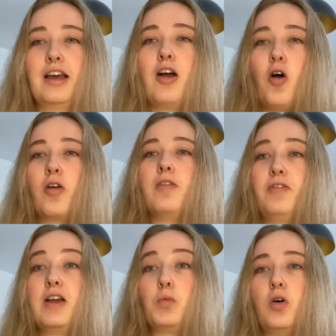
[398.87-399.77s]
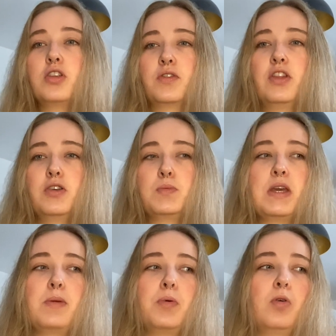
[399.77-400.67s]
horrifying watch for those
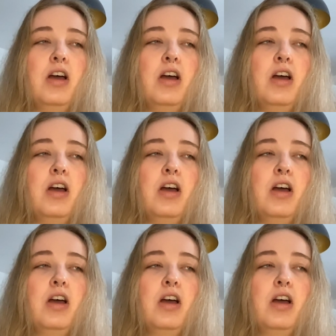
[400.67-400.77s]
people.